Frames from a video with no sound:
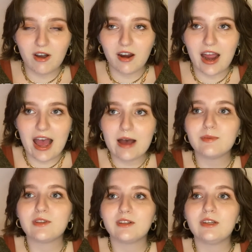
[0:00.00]
are
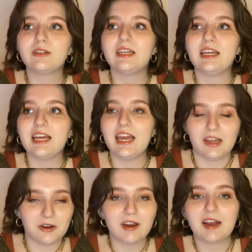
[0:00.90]
absolutely
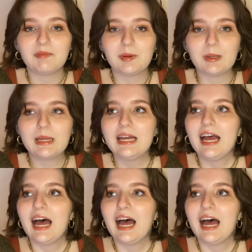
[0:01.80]
incredible.